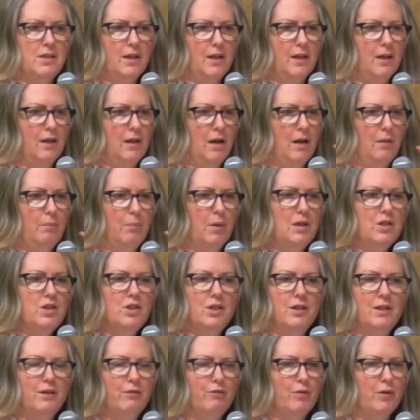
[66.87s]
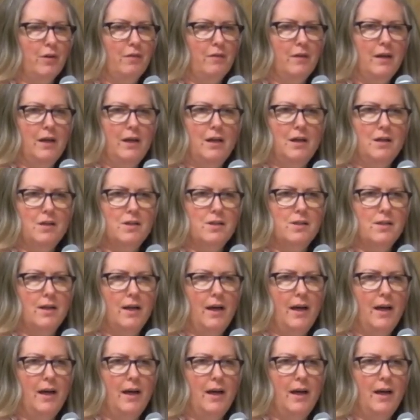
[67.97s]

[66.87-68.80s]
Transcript: a bunch of different things.